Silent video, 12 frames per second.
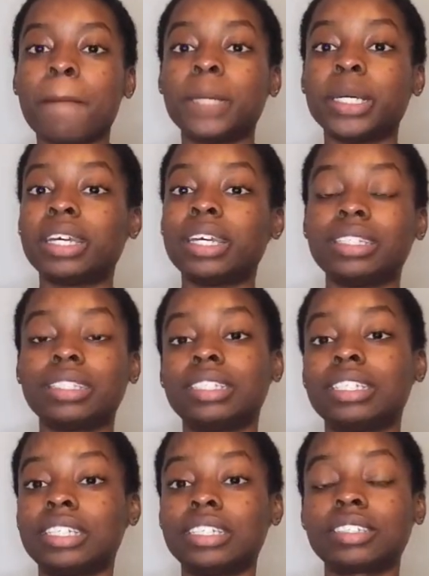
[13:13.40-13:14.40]
But
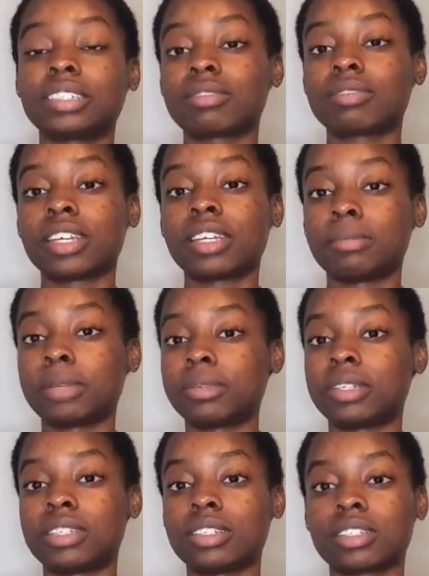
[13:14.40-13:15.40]
yeah, they start fighting, my
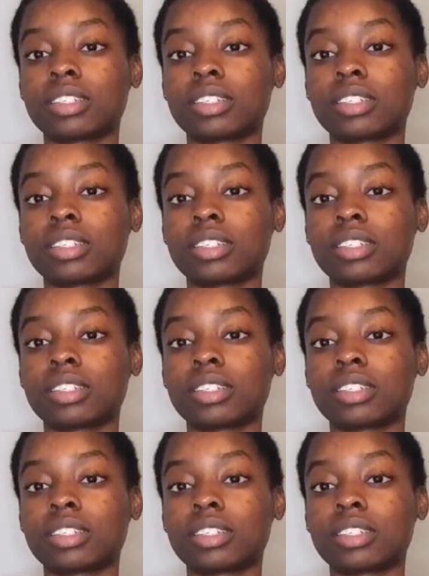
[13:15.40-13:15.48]
man.